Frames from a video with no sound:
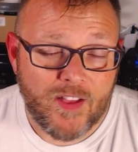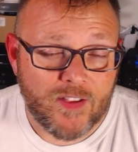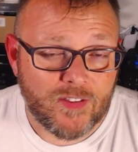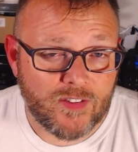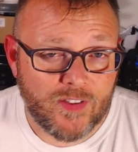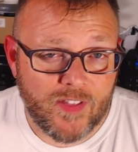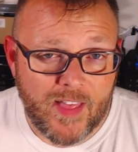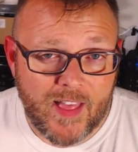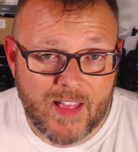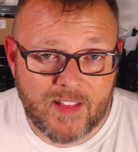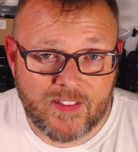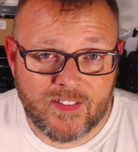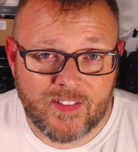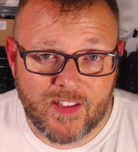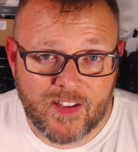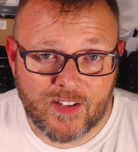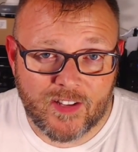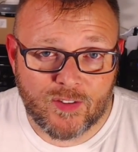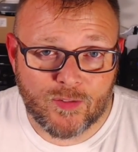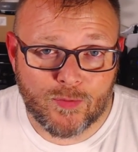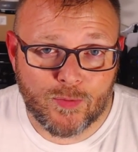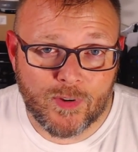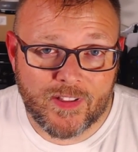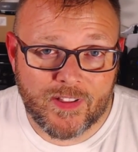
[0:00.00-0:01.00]
So that's it.
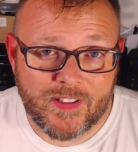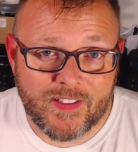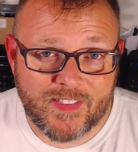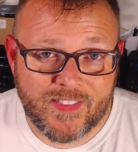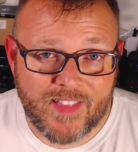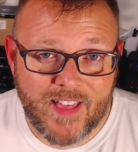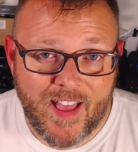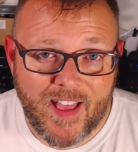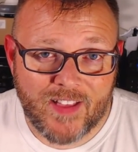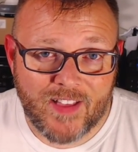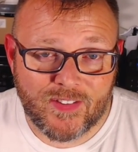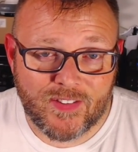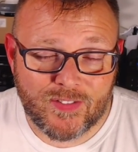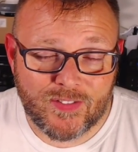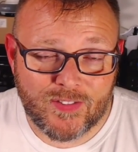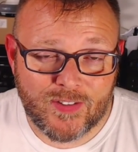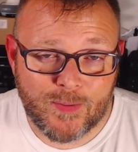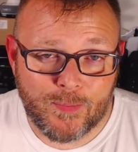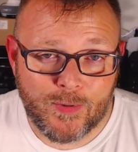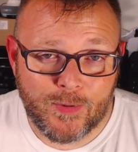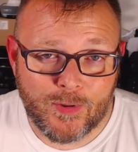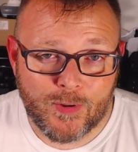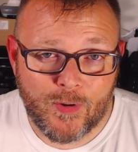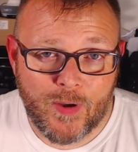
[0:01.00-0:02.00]
It's really that
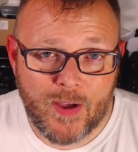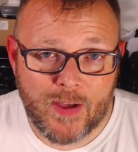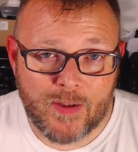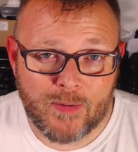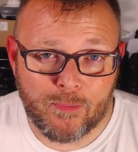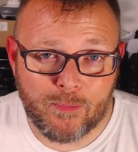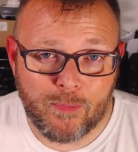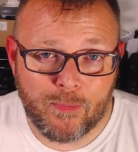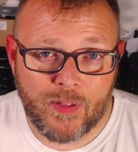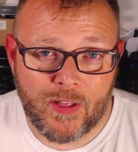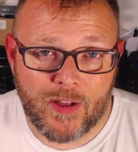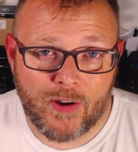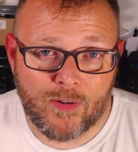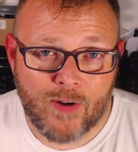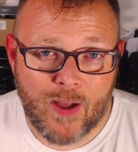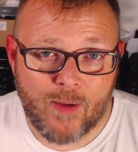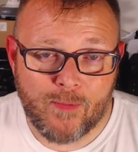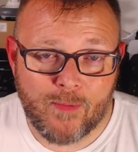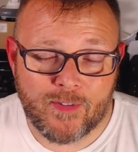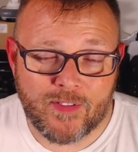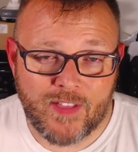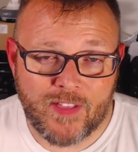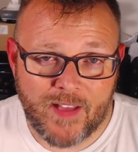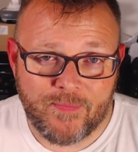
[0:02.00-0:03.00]
simple. Go ahead and play
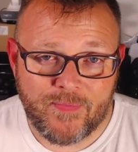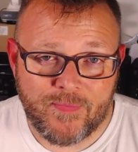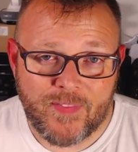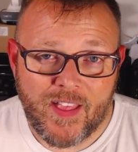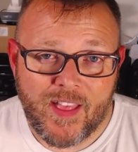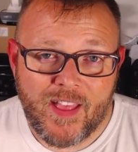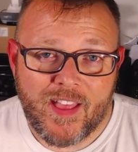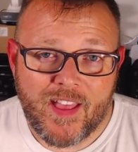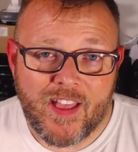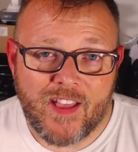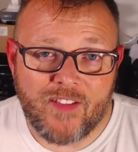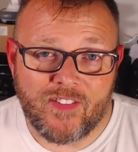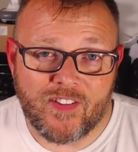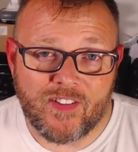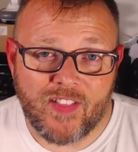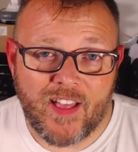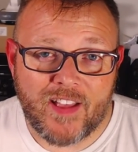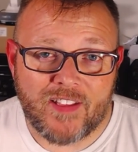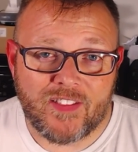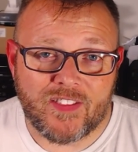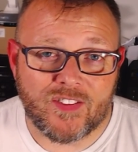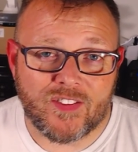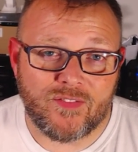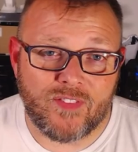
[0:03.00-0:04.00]
around with that. If you
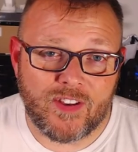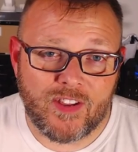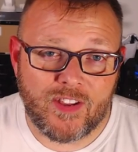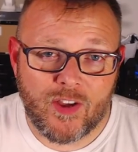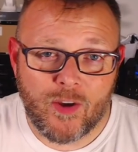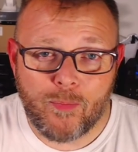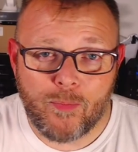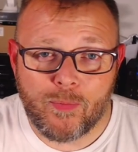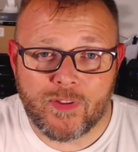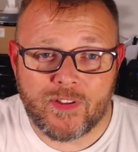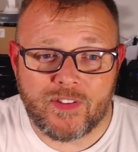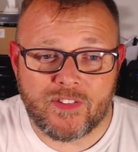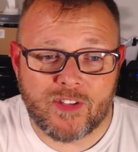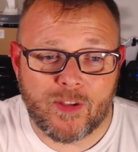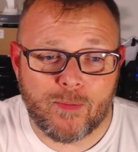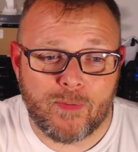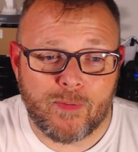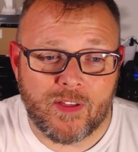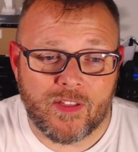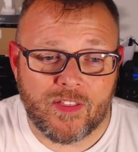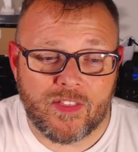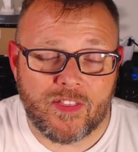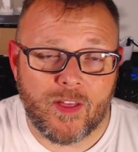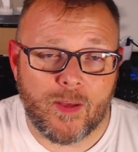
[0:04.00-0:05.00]
like this video, please give
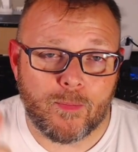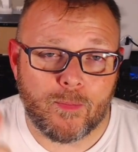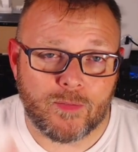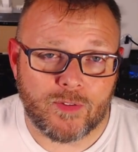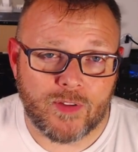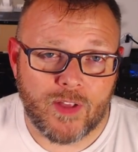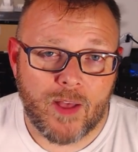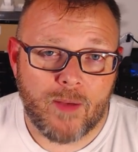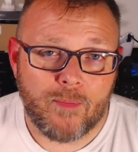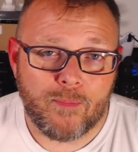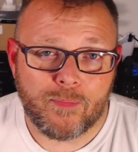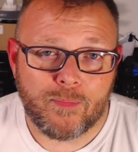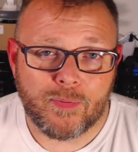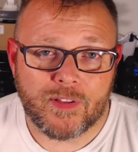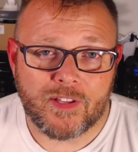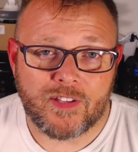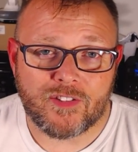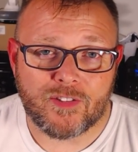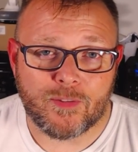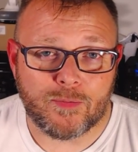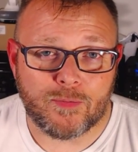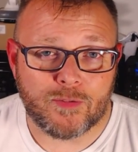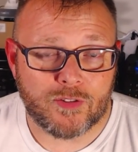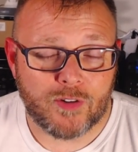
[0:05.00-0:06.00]
me a thumbs up.
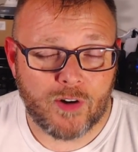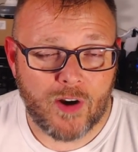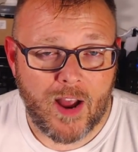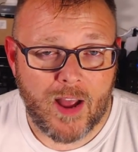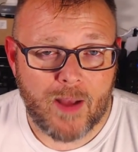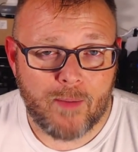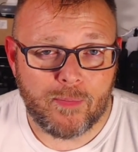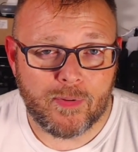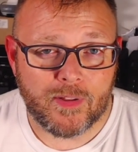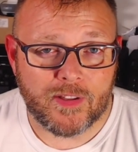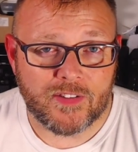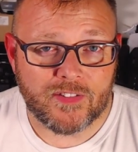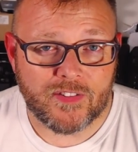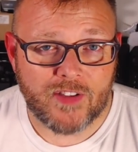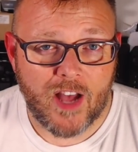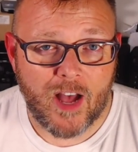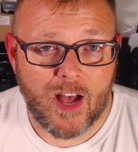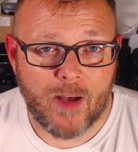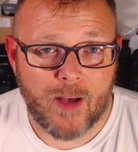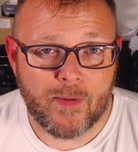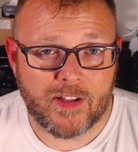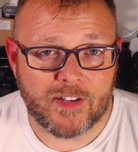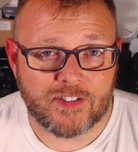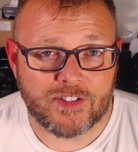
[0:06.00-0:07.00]
Please subscribe. Please
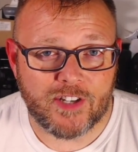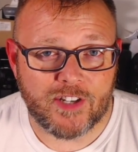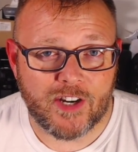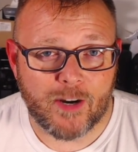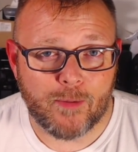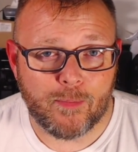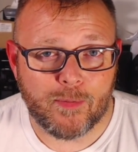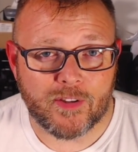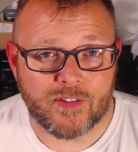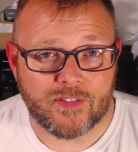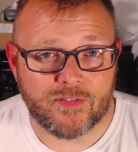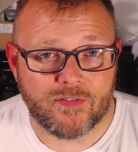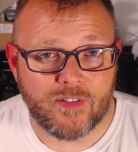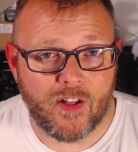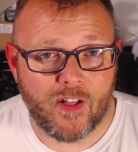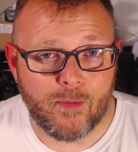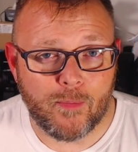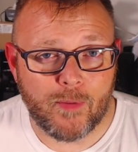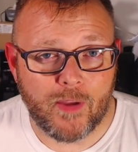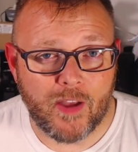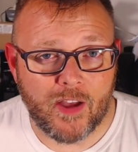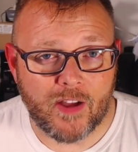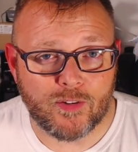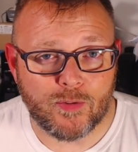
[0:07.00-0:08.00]
comment and share. Please follow
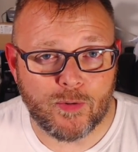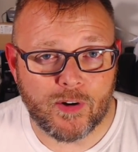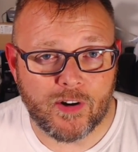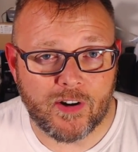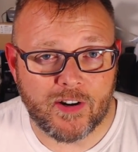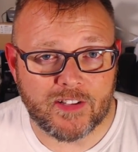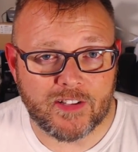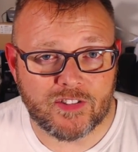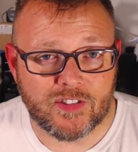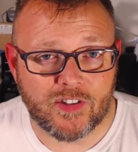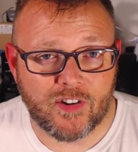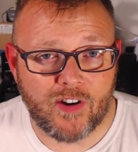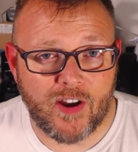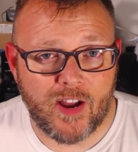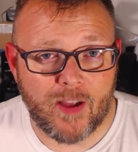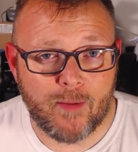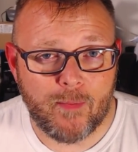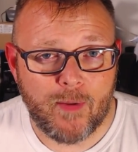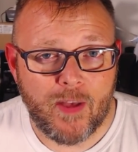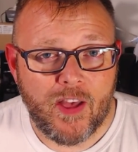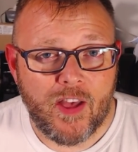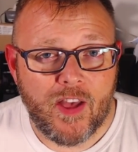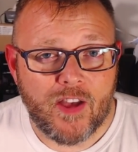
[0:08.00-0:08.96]
me on Twitter and Instagram.